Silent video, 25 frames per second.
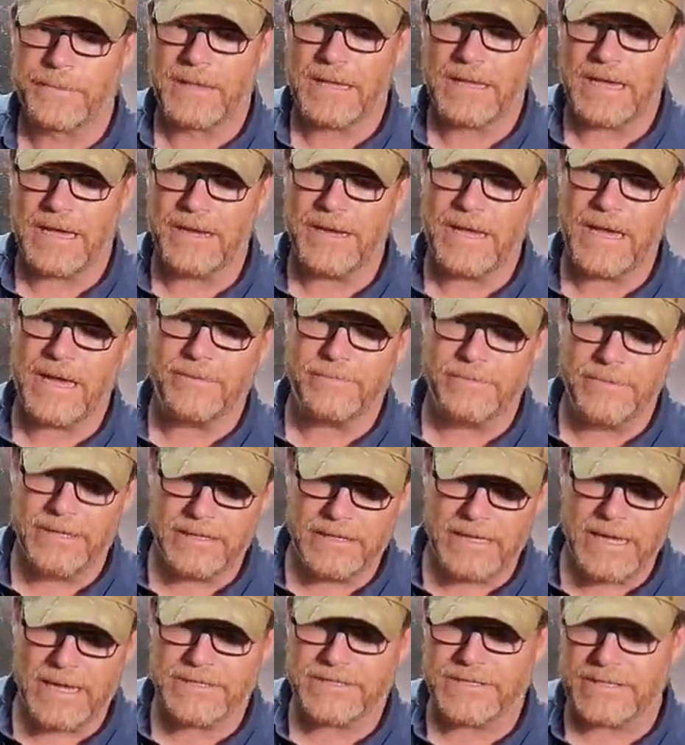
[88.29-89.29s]
I, I
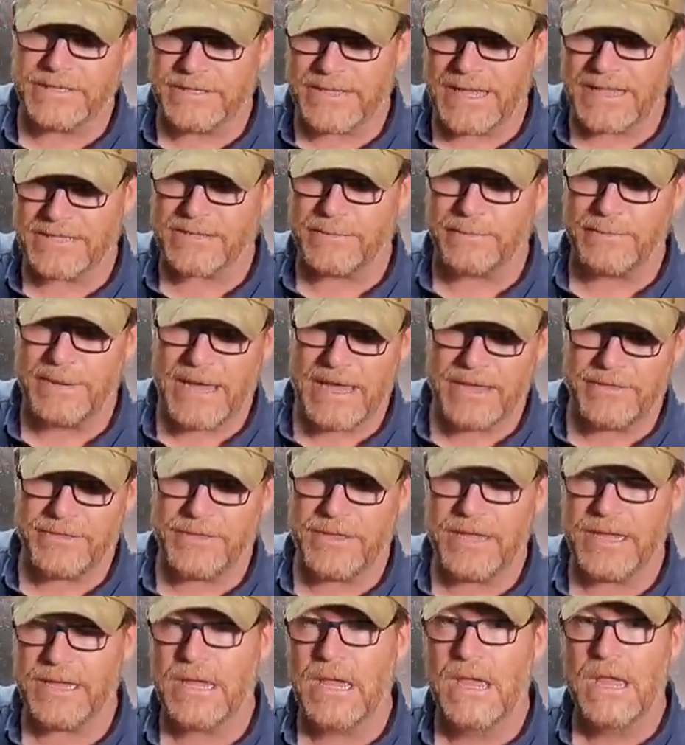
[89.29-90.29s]
realize that that's a bad
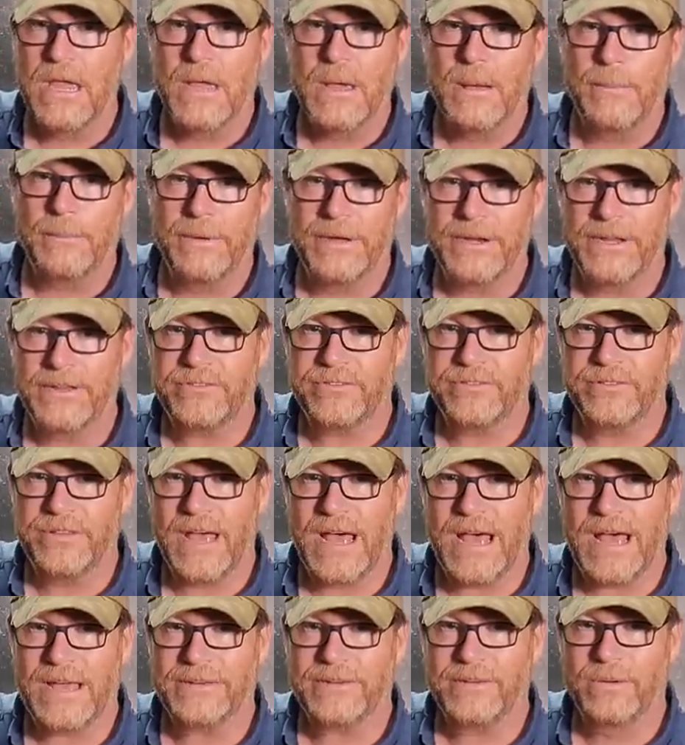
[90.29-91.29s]
thing, but it's
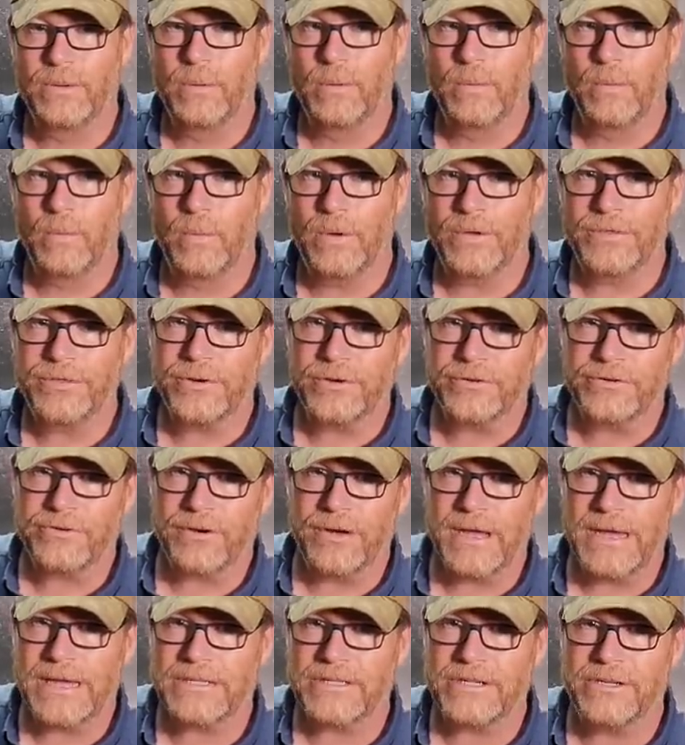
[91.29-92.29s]
not what they're
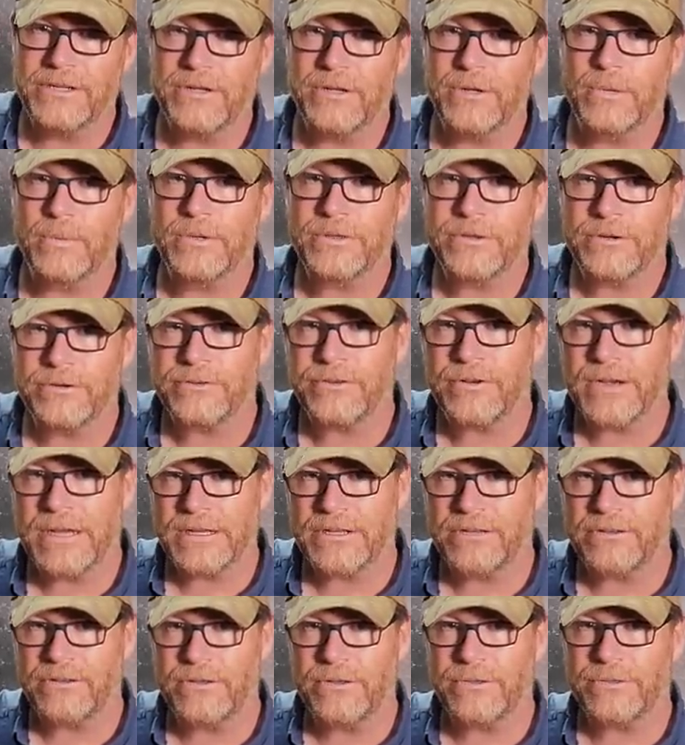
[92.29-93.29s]
trying to do. What they're trying
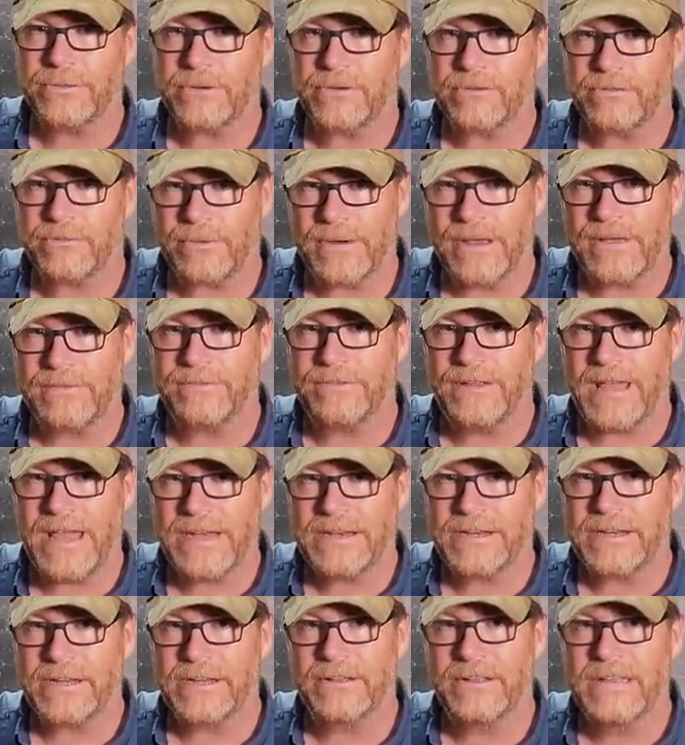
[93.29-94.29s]
to do through this red
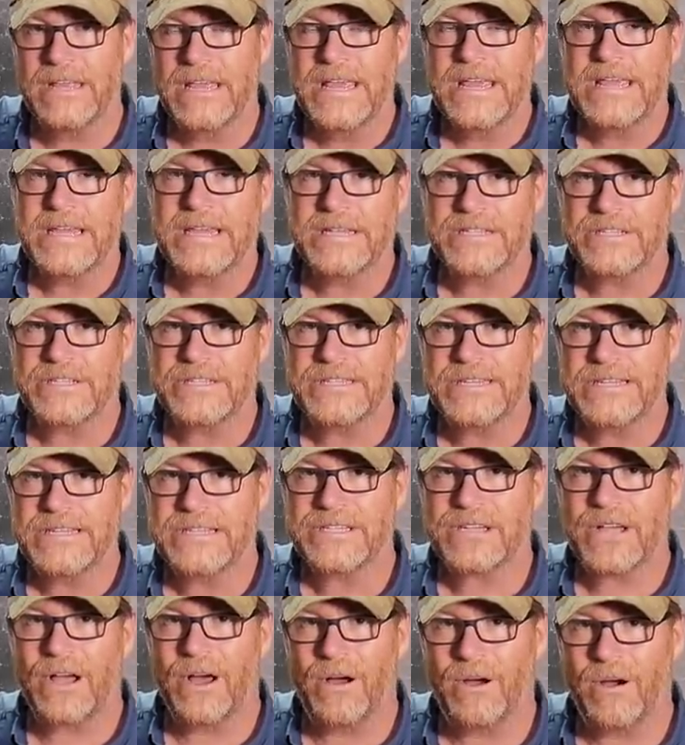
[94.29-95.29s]
flag deal is
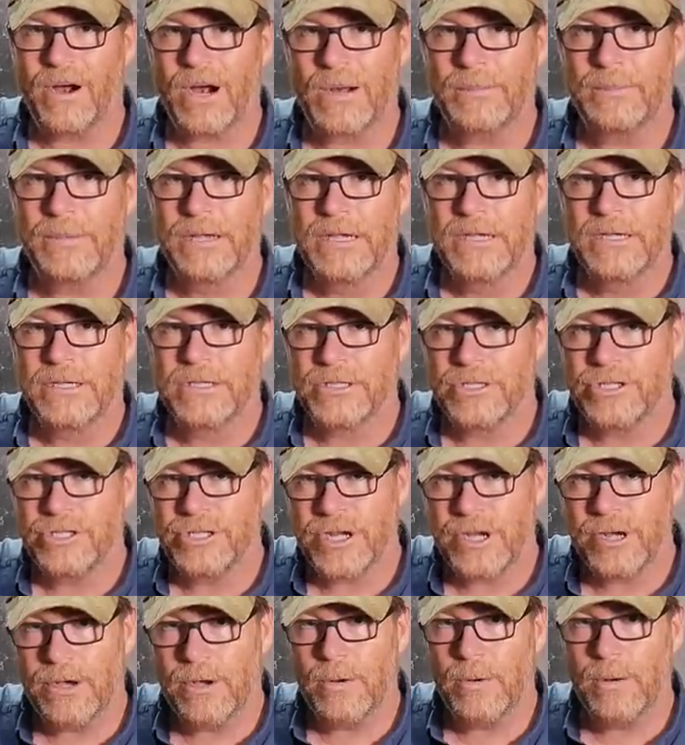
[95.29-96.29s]
disarm
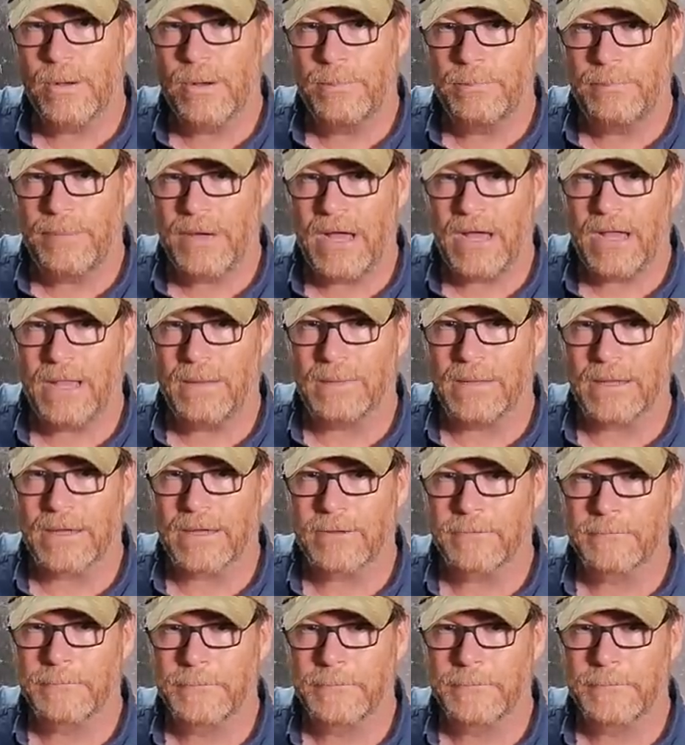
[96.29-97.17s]
Joe Public